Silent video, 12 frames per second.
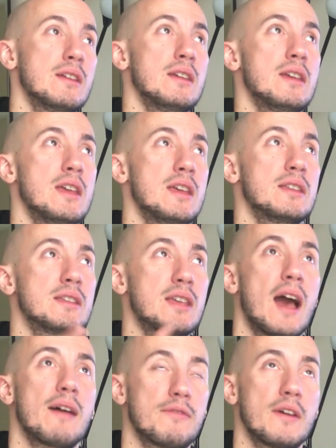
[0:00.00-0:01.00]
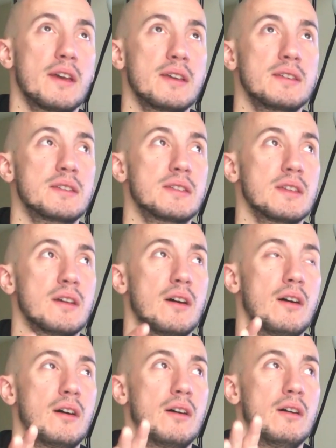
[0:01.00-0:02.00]
his cafes
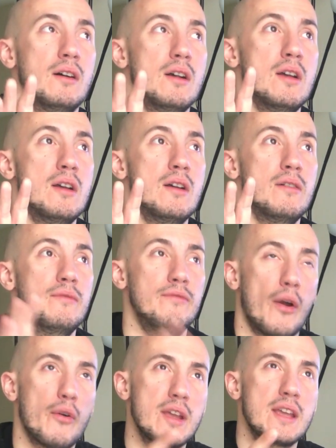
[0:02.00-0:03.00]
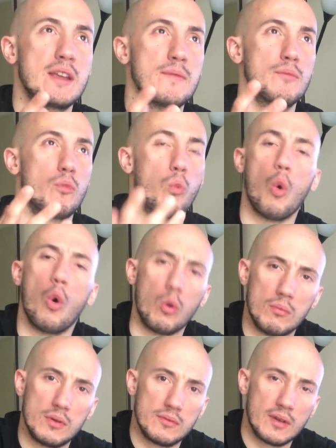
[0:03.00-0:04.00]
are very warm
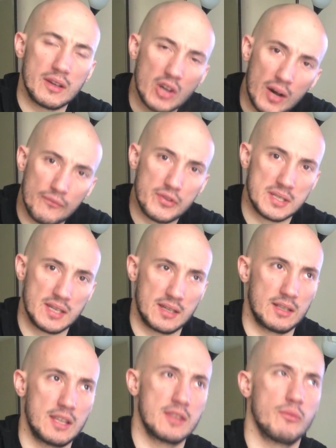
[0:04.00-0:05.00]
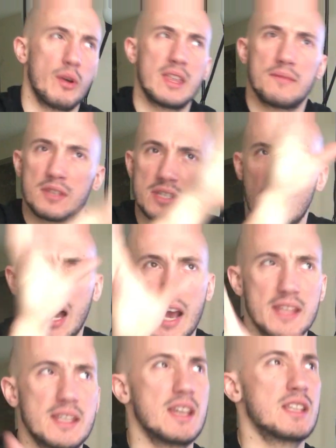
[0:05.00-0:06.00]
and comforting. Like the way they designed
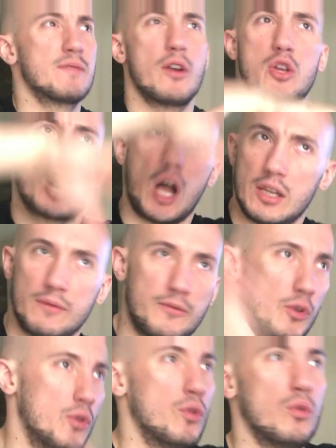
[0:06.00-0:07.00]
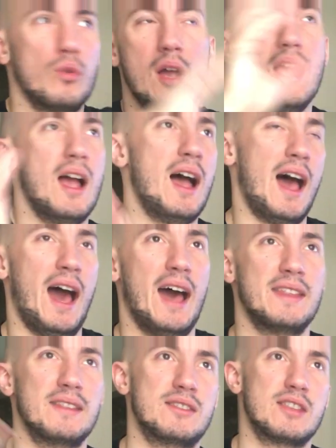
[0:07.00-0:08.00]
it, it's very colourful
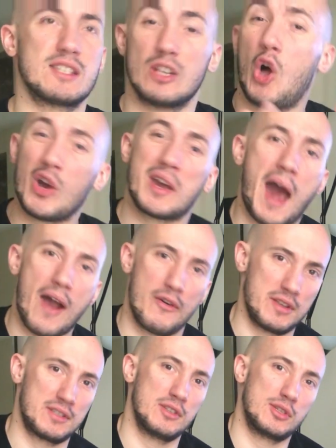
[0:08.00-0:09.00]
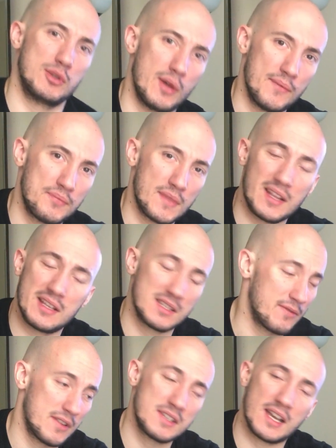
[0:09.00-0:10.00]
and there's a lot of character to it, and it's a
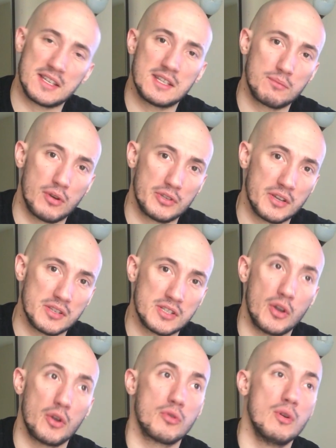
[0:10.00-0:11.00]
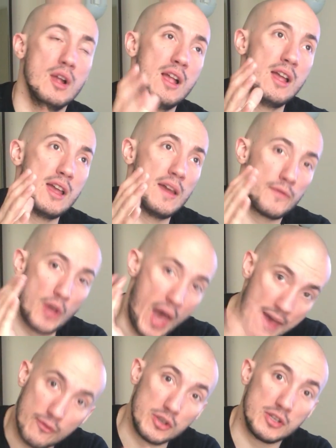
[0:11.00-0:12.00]
fantastic product. So if you're ever
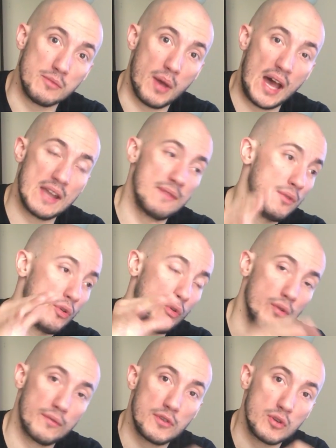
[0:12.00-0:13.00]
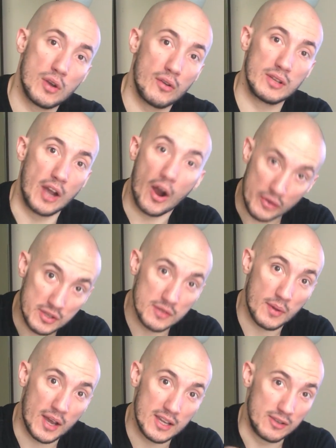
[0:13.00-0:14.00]
in Dubai, or if you currently are in
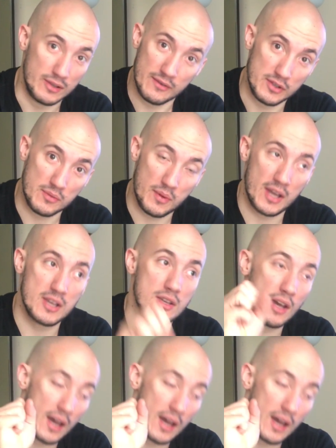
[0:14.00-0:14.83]
Dubai, you live in Dubai, I